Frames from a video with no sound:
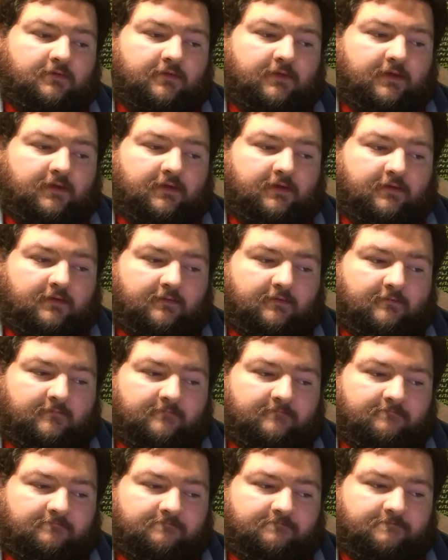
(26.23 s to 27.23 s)
the
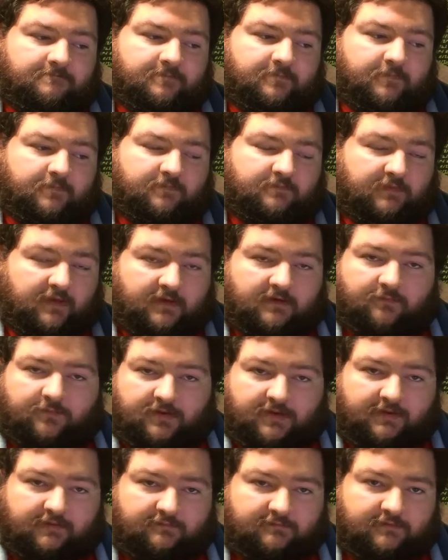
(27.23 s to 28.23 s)
deck
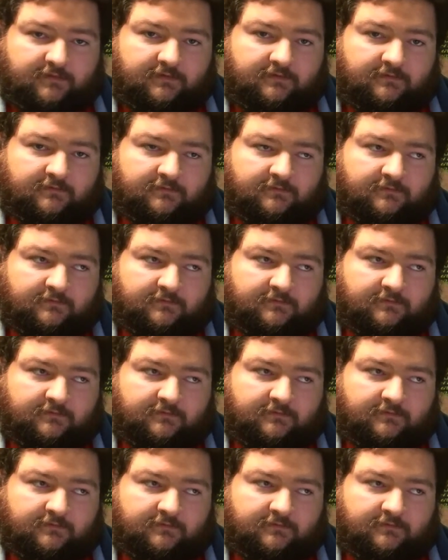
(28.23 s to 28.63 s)
plating,